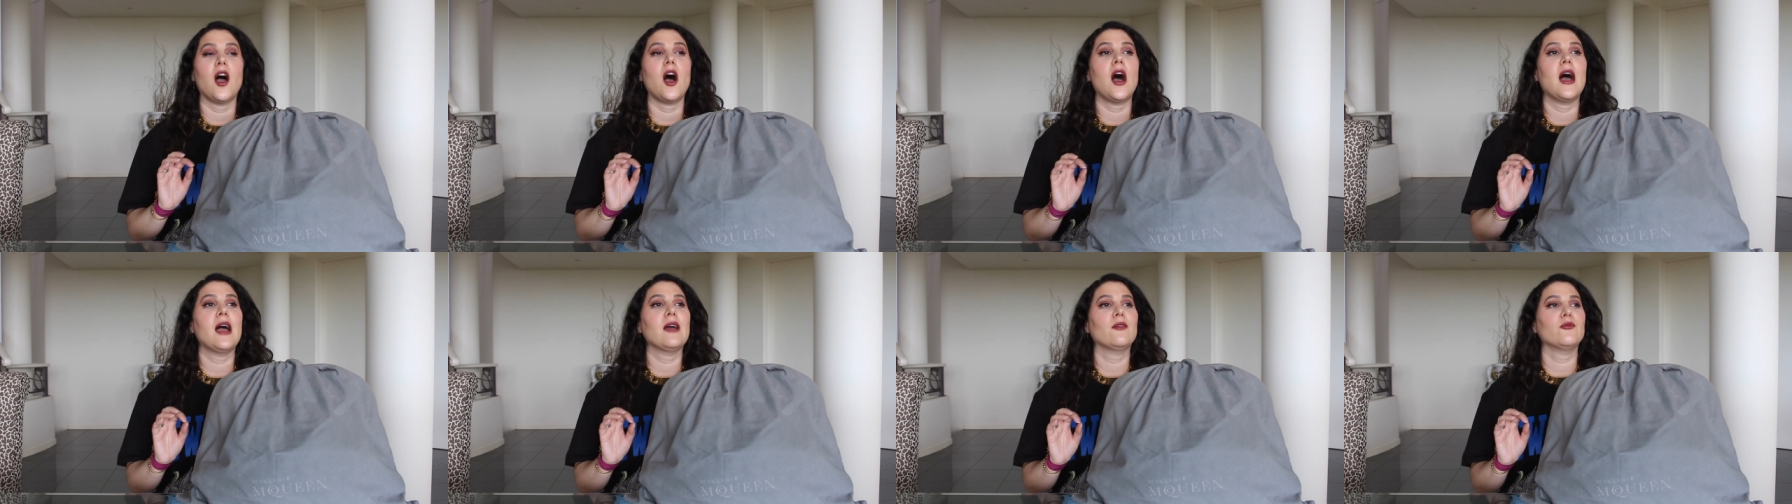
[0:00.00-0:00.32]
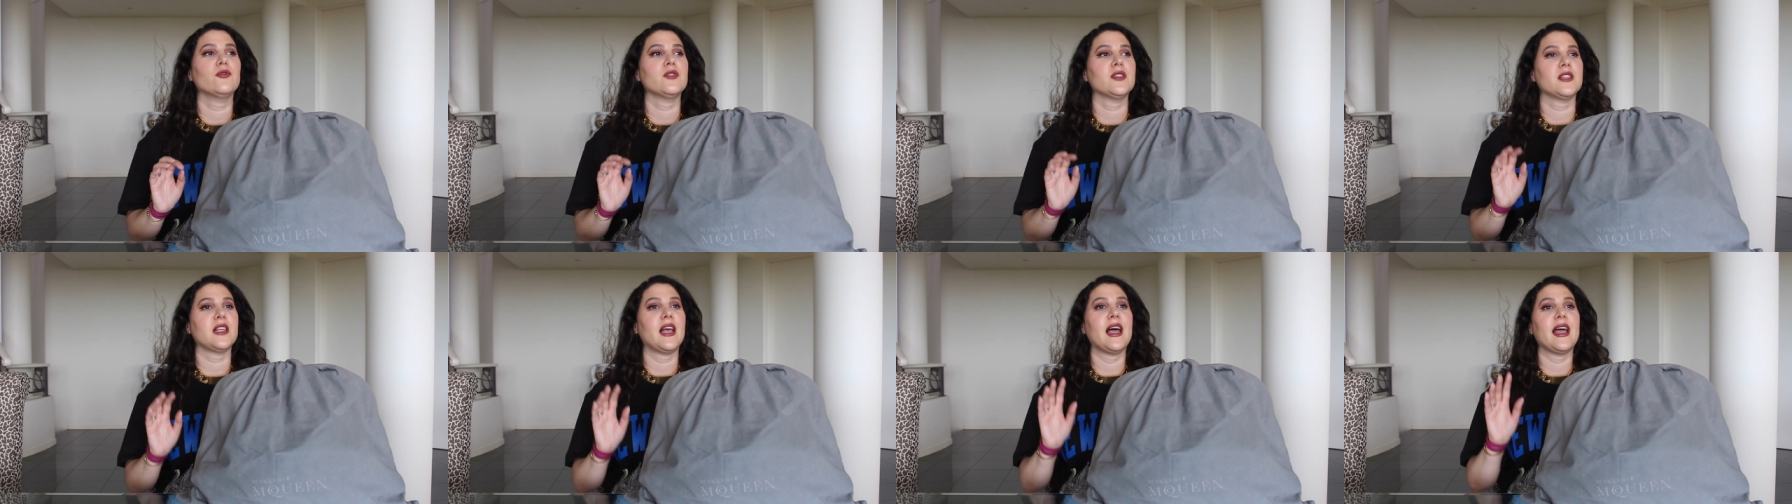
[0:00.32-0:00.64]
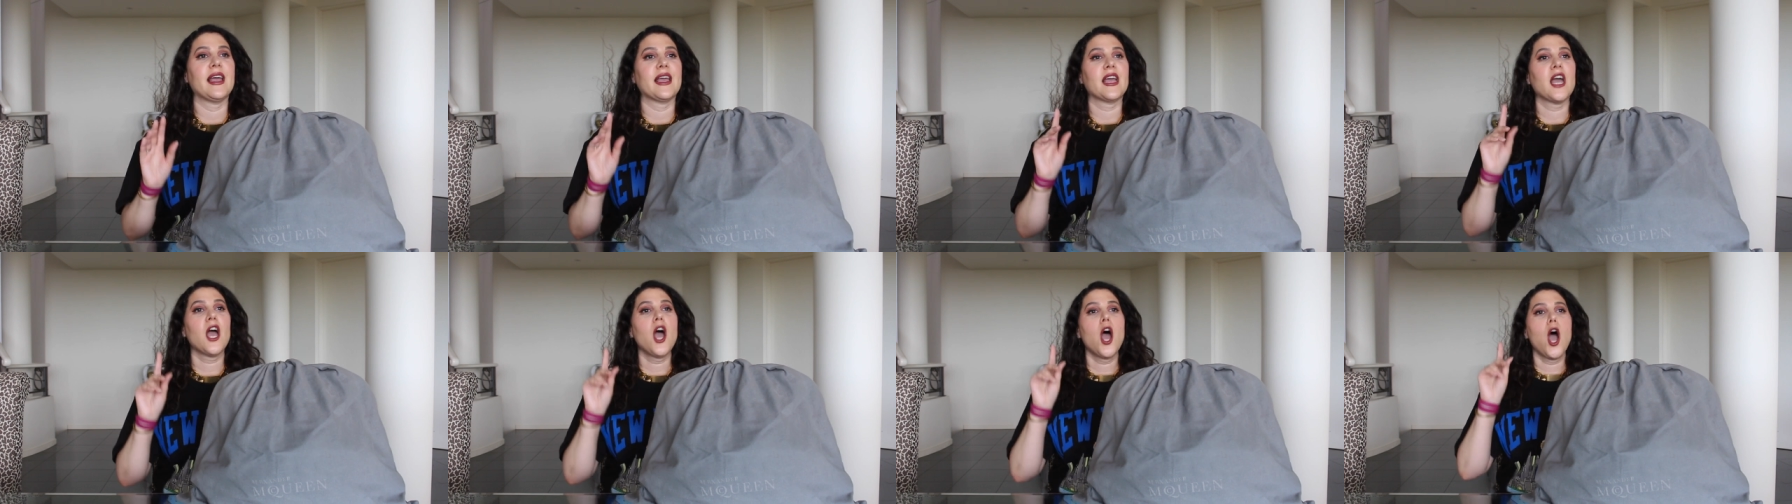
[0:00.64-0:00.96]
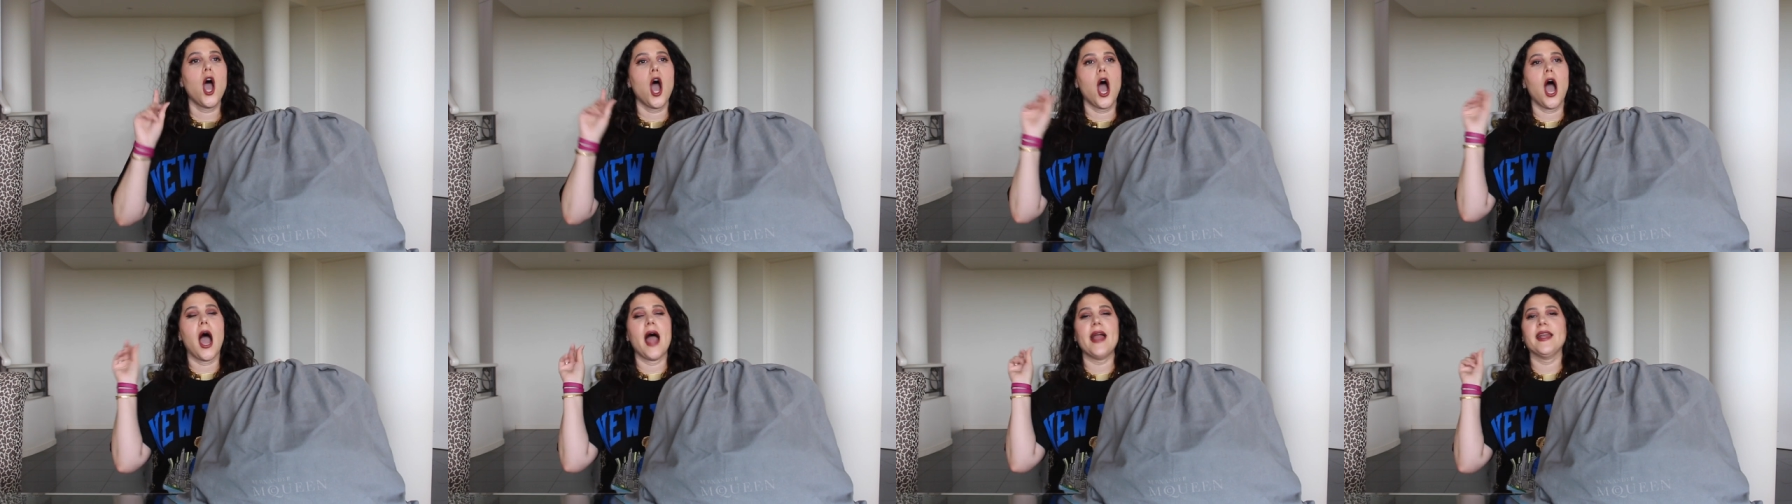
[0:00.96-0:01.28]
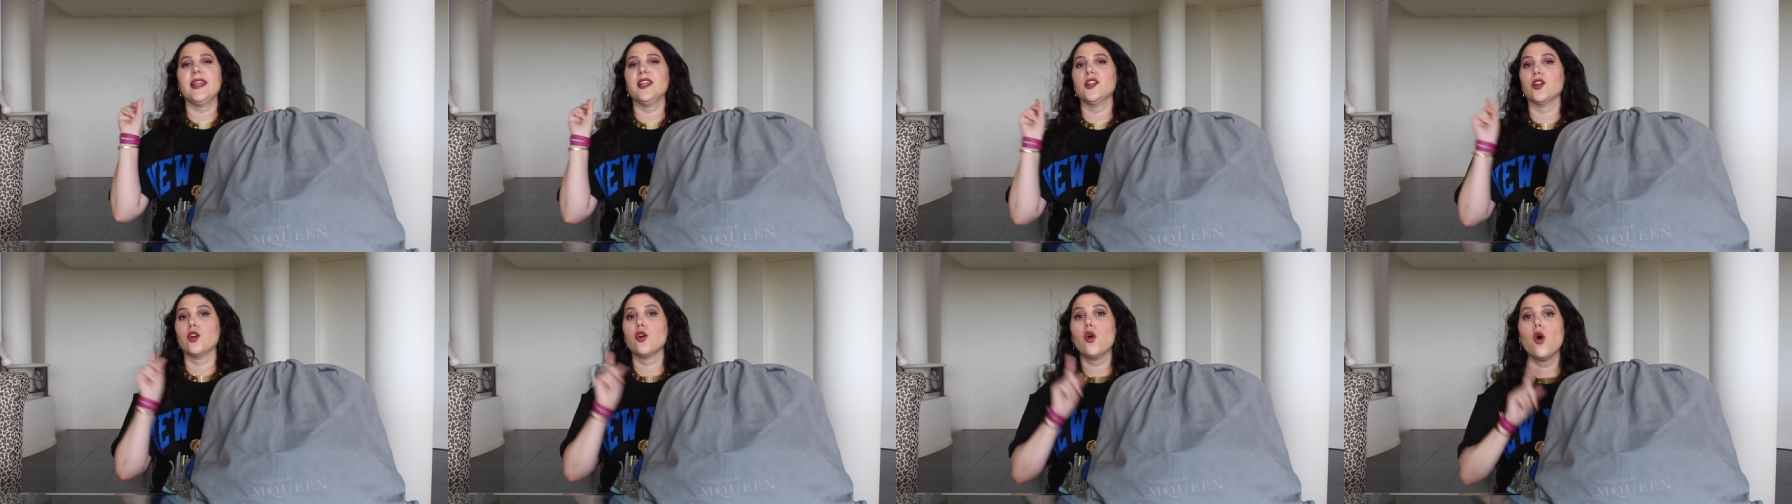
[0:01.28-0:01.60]
I was like, I
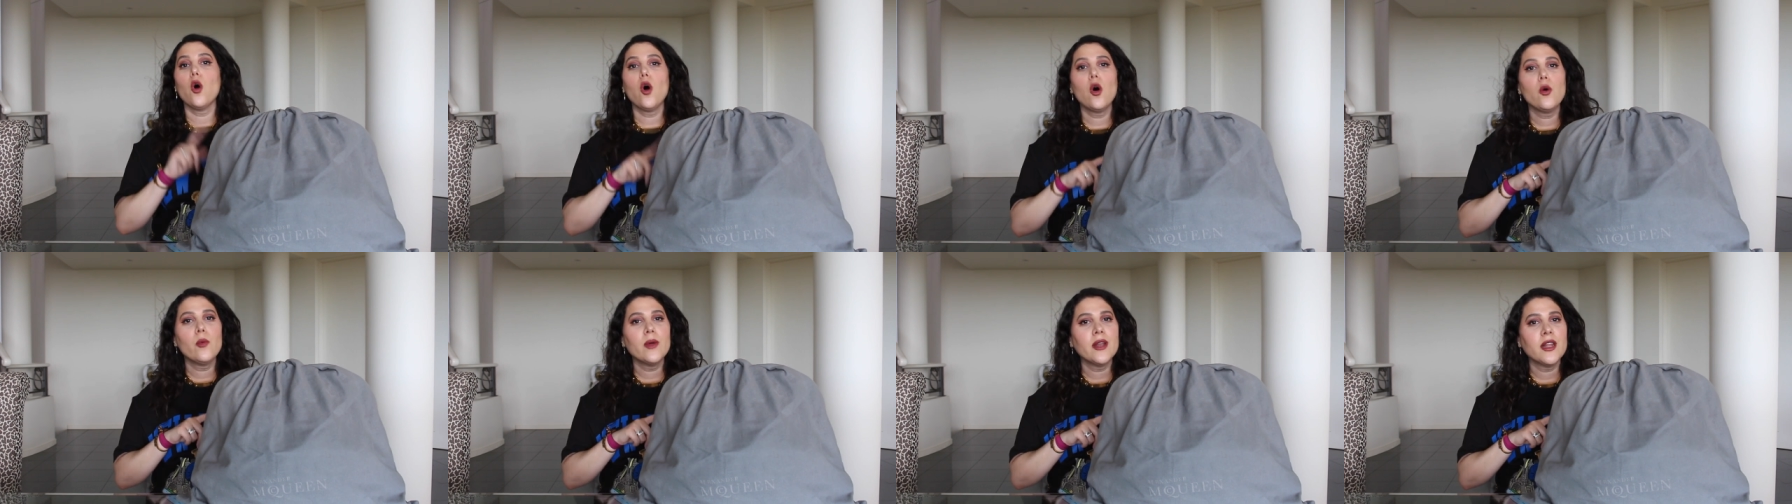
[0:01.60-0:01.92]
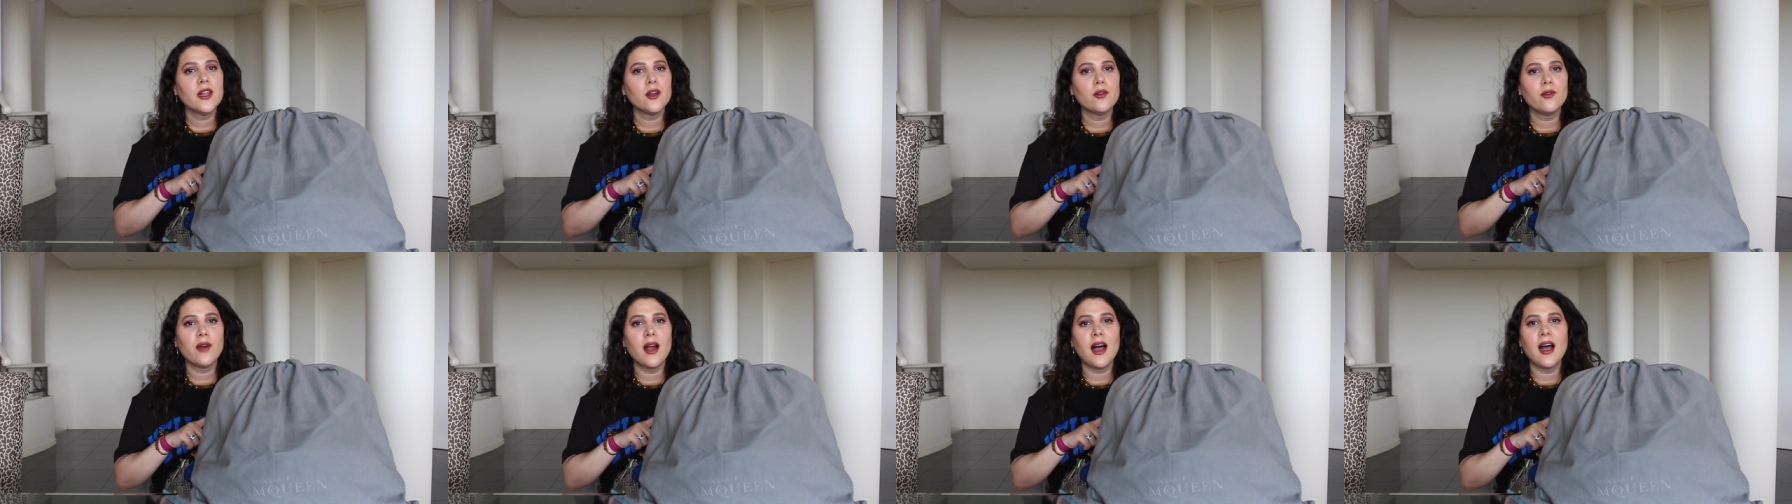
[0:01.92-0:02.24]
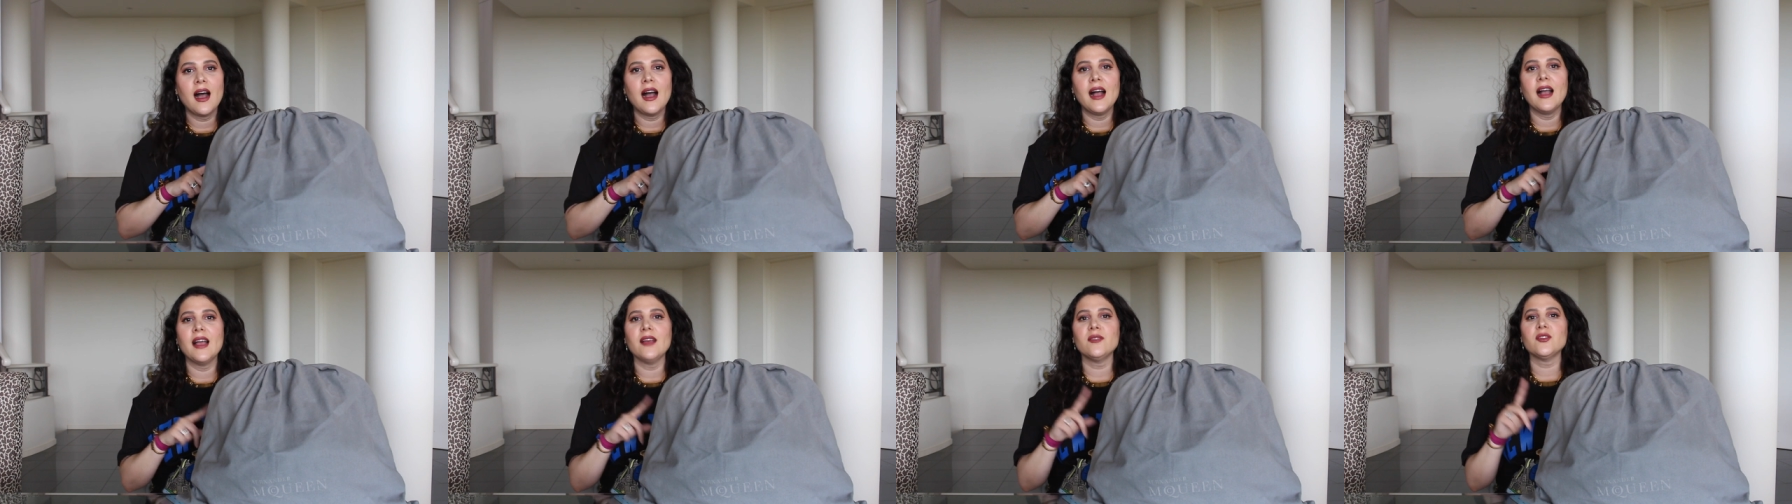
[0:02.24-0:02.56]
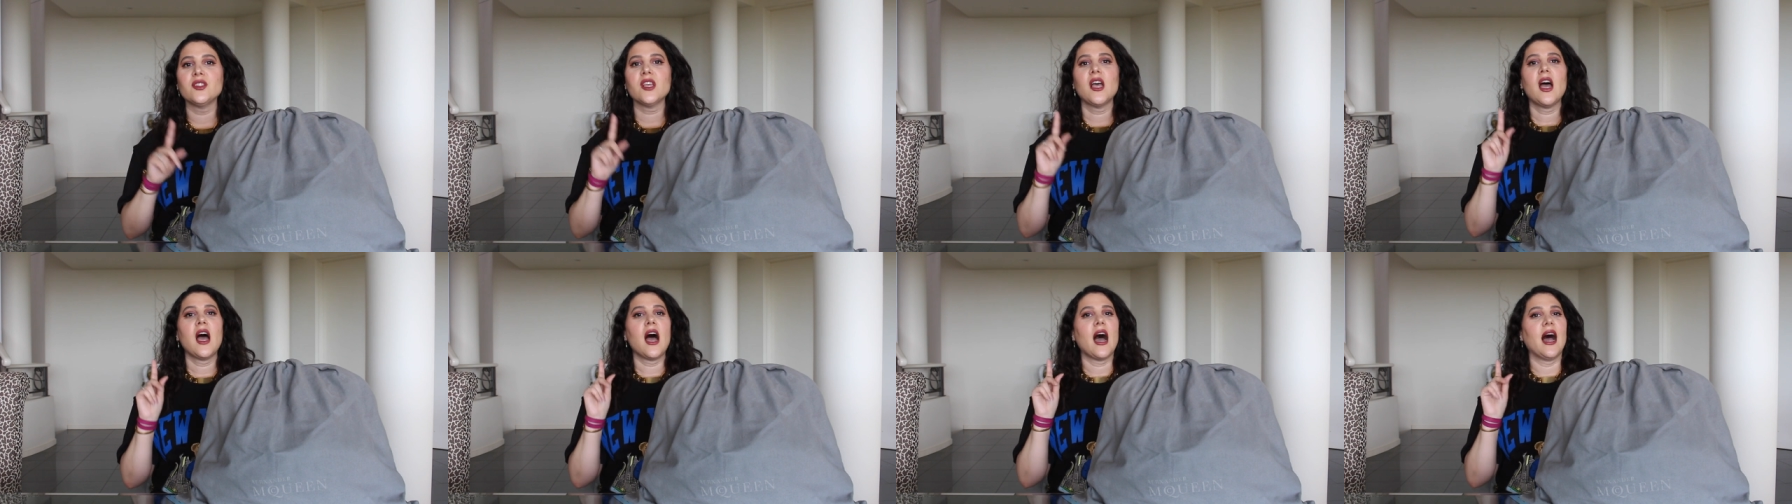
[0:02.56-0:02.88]
need a call when it arrives.